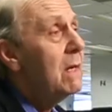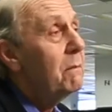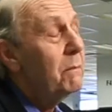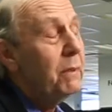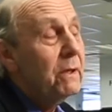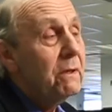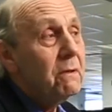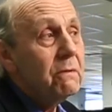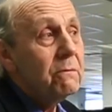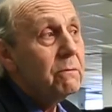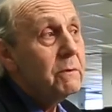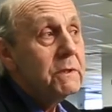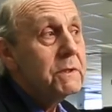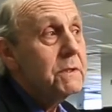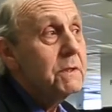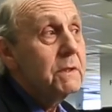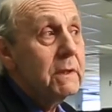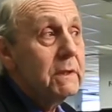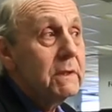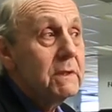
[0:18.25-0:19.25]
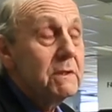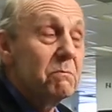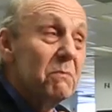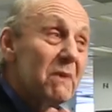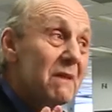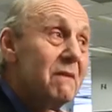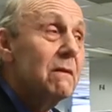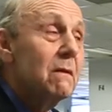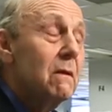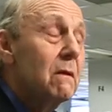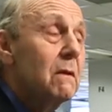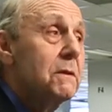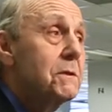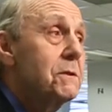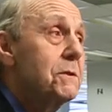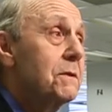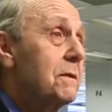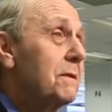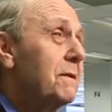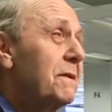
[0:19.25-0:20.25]
Part of the reason is
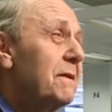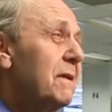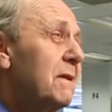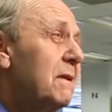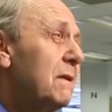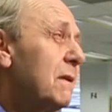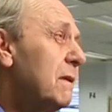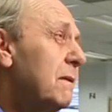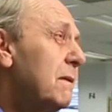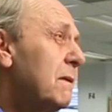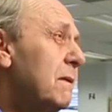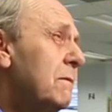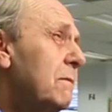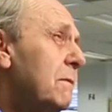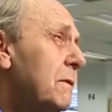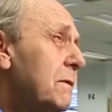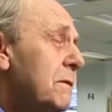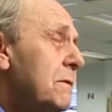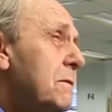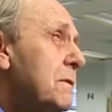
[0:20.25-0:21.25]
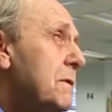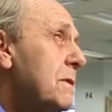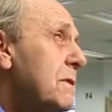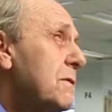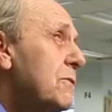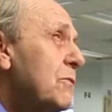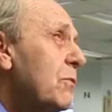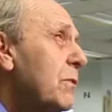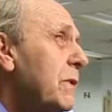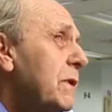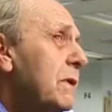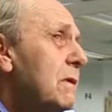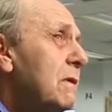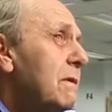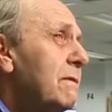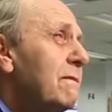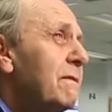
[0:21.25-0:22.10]
mythological thinking that reduces real